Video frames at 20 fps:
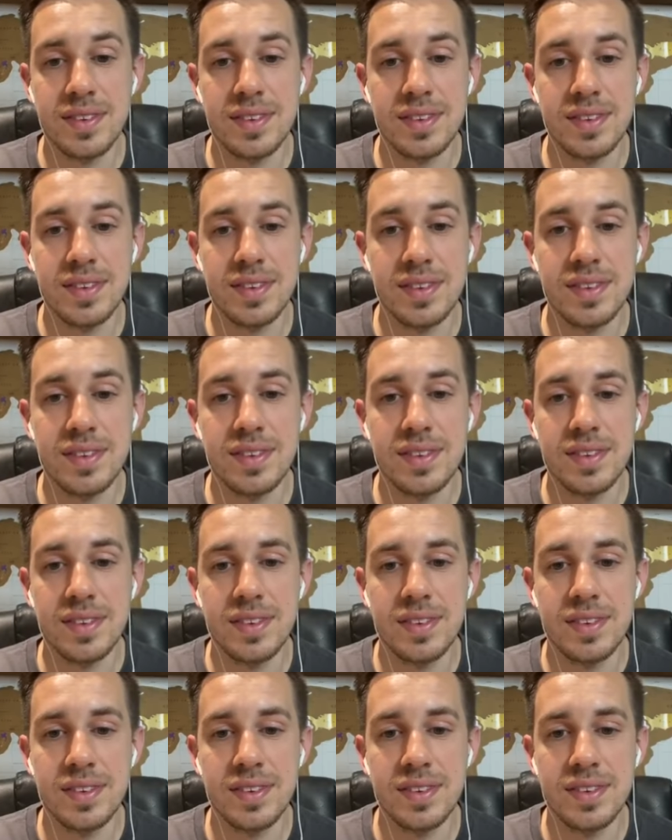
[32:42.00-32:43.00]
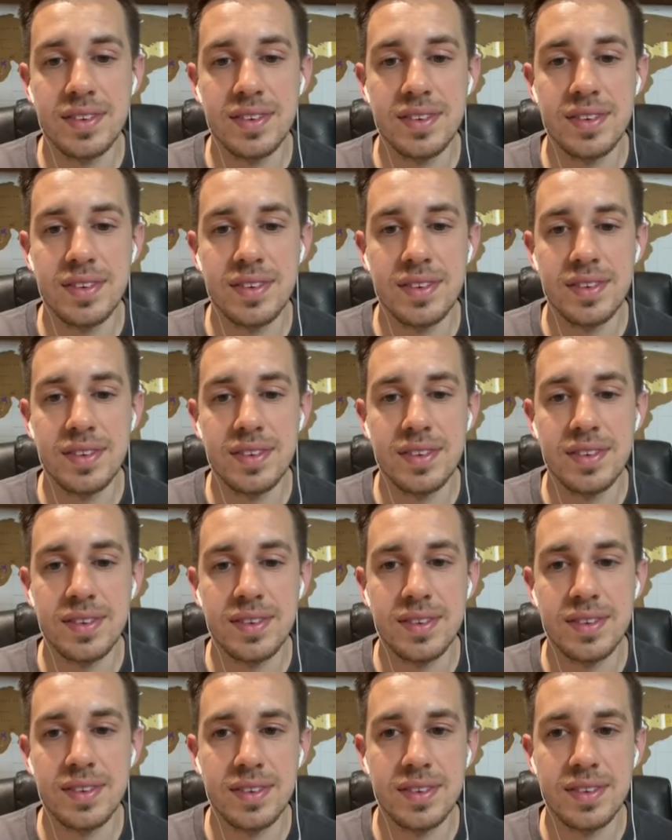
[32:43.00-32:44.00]

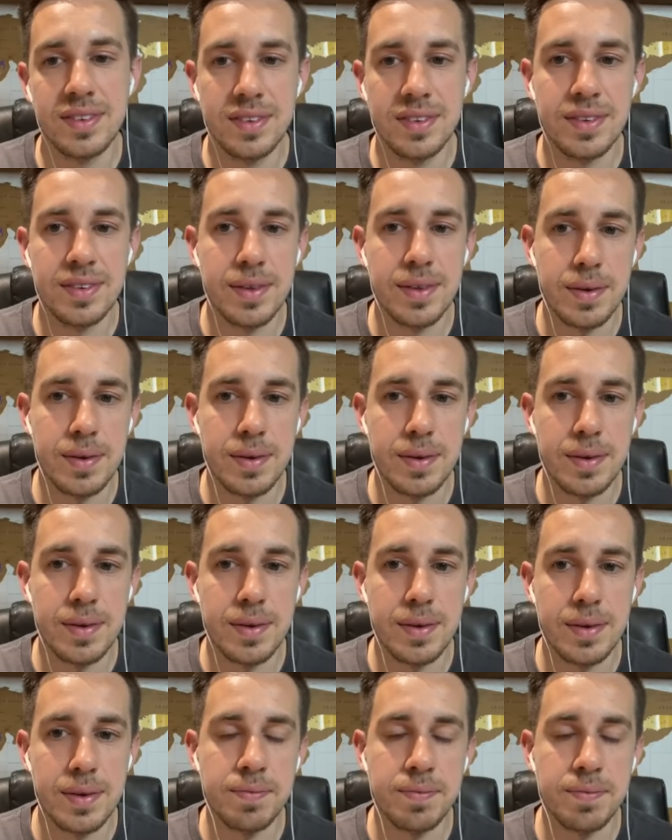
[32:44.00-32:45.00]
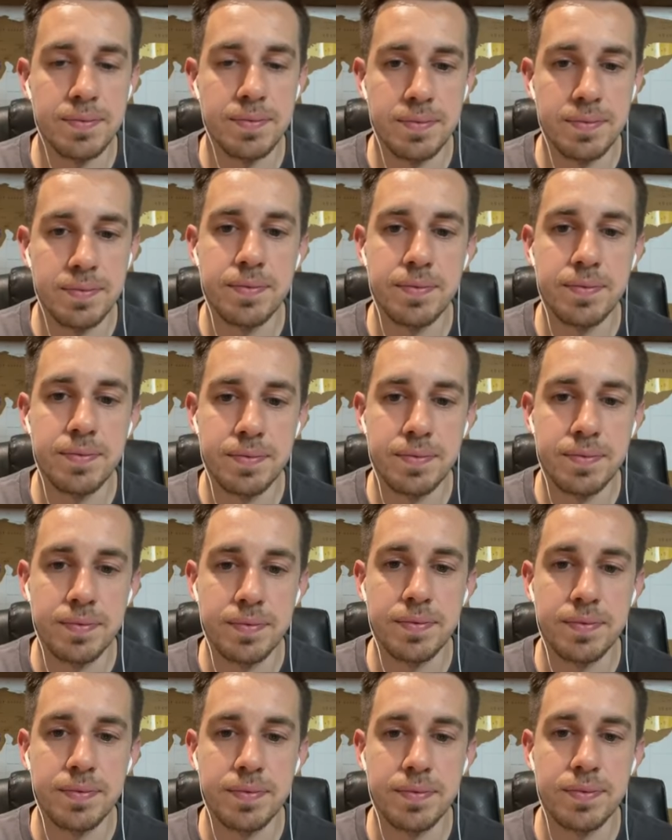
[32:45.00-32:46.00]

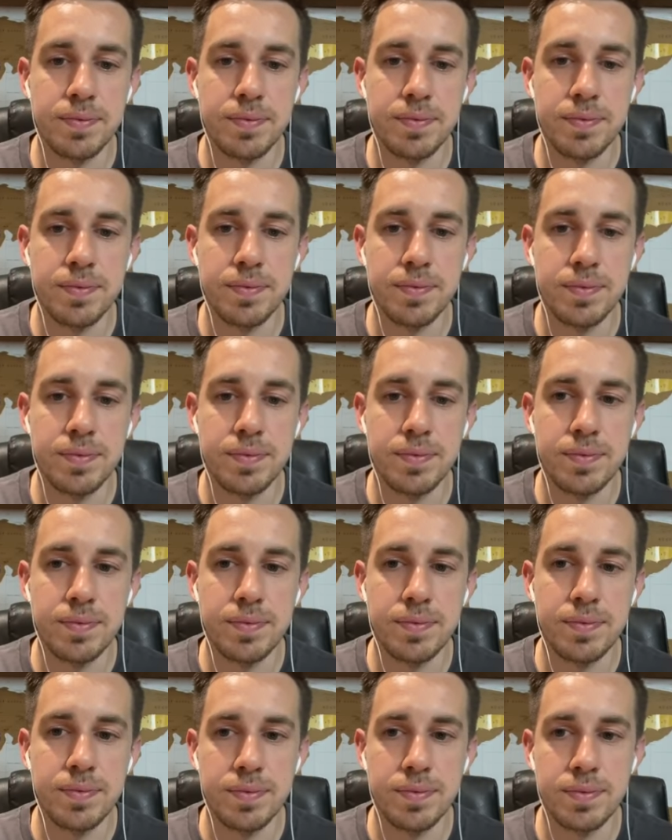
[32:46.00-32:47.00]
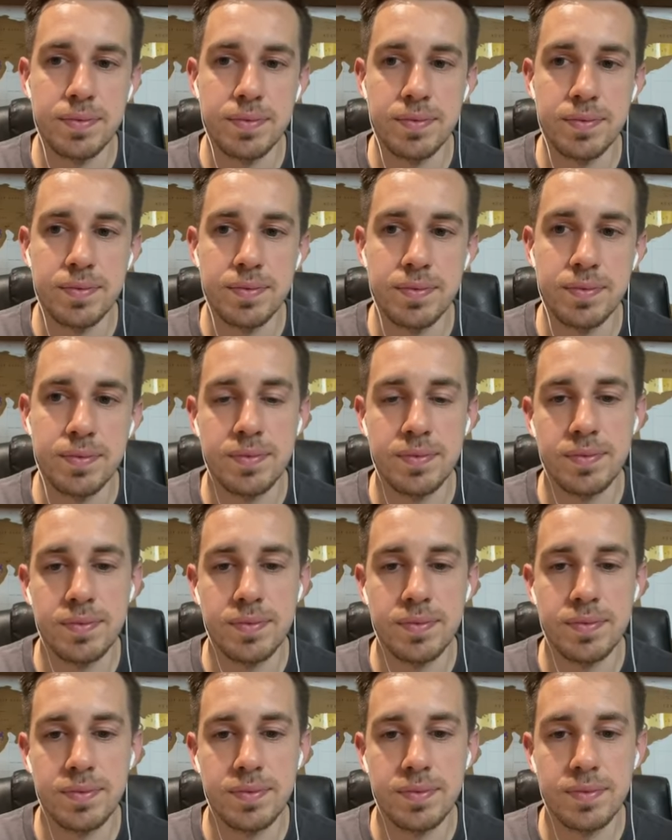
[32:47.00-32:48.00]

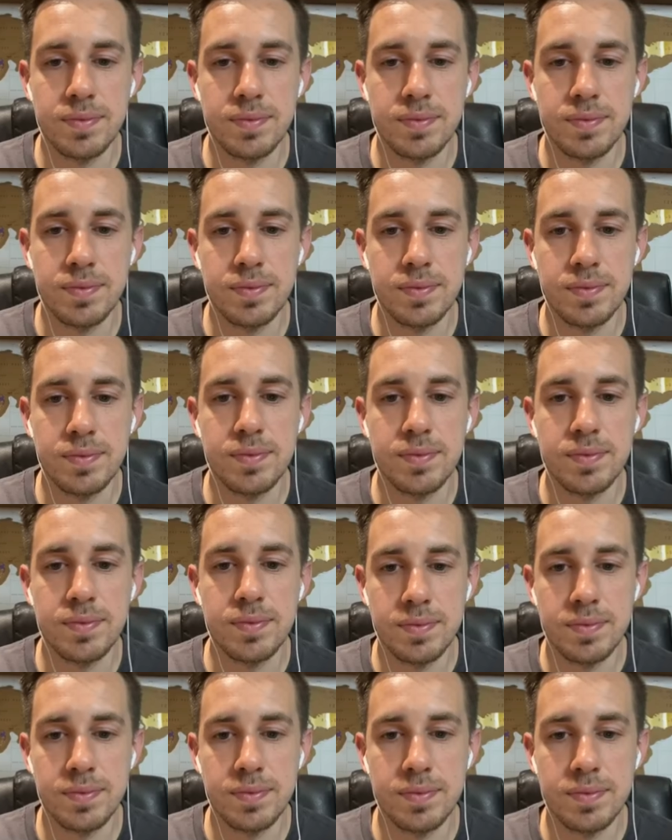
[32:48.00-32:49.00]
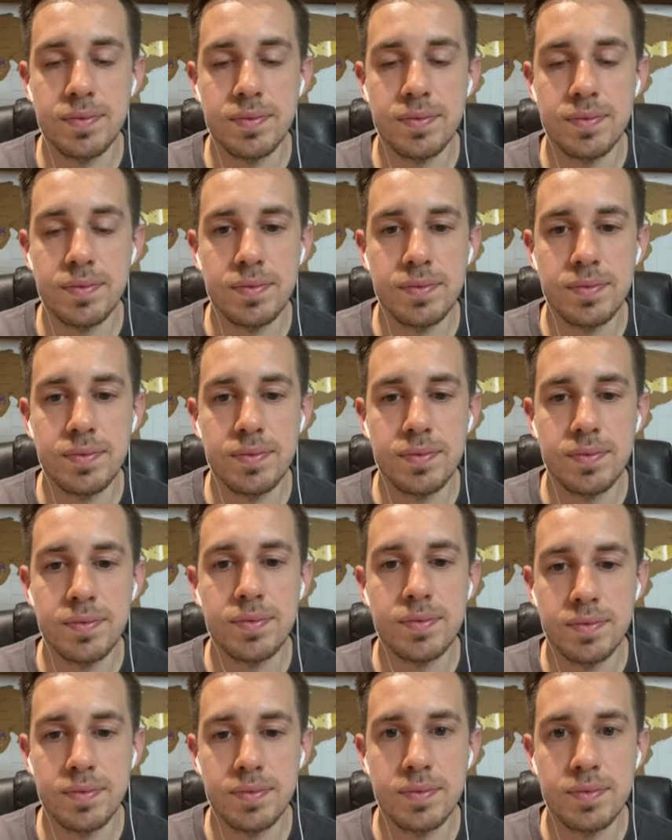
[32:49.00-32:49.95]
The person shown says nothing.